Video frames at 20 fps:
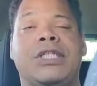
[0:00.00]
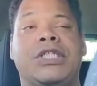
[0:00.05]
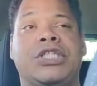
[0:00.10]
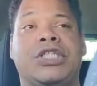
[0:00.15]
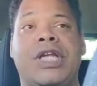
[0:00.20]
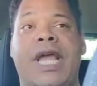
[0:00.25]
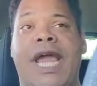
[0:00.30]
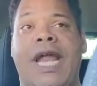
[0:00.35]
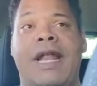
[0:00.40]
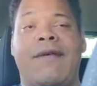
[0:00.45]
the
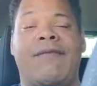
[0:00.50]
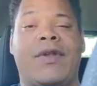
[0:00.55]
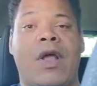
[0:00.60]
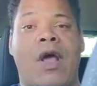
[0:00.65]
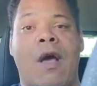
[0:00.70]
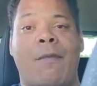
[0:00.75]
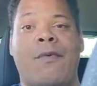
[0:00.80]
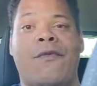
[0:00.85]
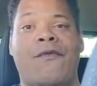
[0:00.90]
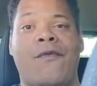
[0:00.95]
shade of it
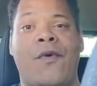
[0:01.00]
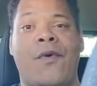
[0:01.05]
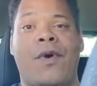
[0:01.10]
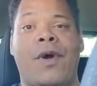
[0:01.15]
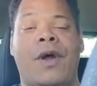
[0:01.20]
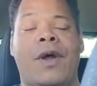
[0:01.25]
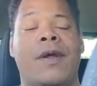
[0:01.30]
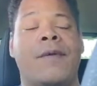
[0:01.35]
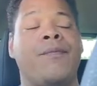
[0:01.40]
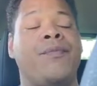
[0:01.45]
all
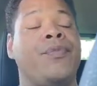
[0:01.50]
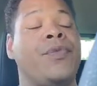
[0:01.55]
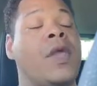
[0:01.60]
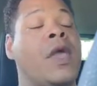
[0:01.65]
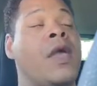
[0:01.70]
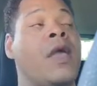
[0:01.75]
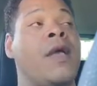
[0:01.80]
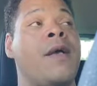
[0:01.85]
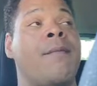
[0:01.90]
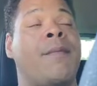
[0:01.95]
before.
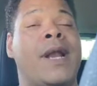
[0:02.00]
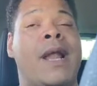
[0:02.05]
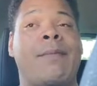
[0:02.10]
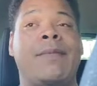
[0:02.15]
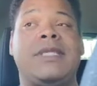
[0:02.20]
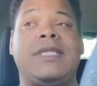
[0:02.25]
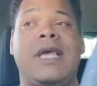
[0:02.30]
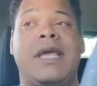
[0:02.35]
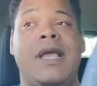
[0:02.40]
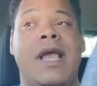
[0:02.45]
But I'm
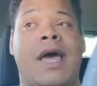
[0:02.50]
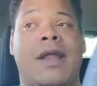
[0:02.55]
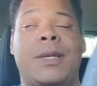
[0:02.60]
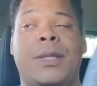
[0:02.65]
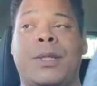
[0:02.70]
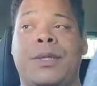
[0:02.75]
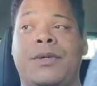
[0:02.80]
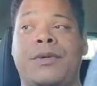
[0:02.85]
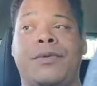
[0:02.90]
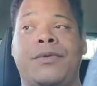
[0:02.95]
gonna tell y'all the
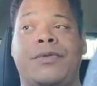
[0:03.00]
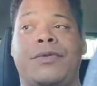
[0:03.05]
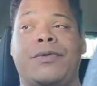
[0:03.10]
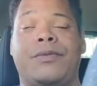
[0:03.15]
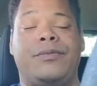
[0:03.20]
truth.